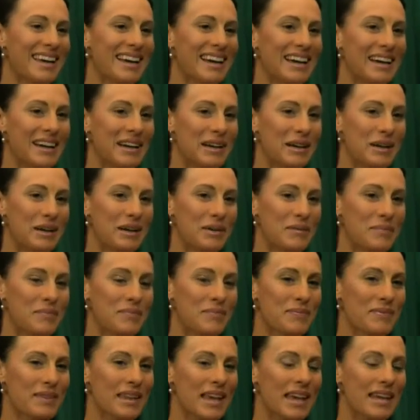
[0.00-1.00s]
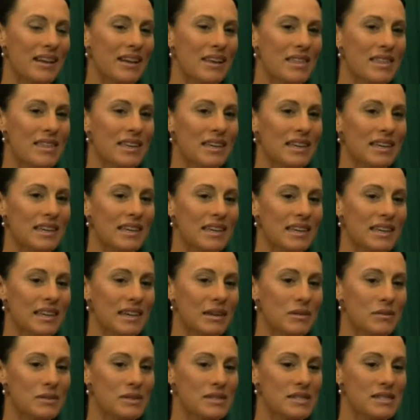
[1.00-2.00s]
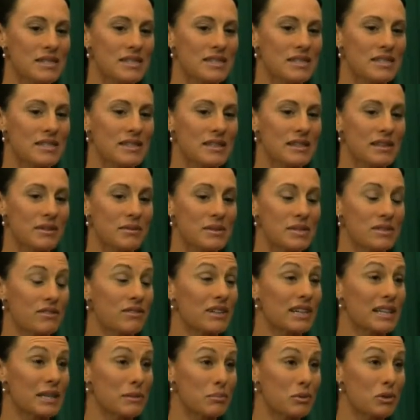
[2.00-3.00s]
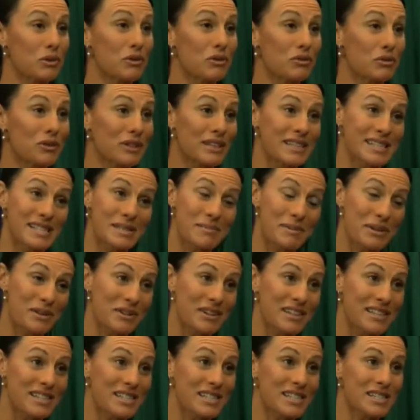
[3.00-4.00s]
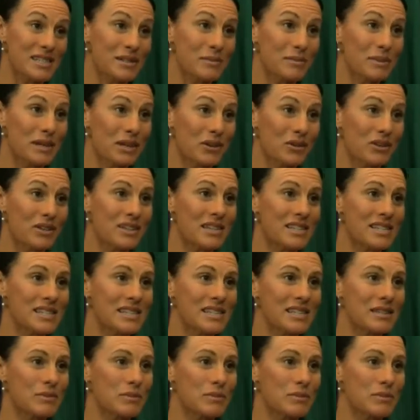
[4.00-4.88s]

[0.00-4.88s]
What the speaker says: And I think it was a really beautiful experience, to be honest.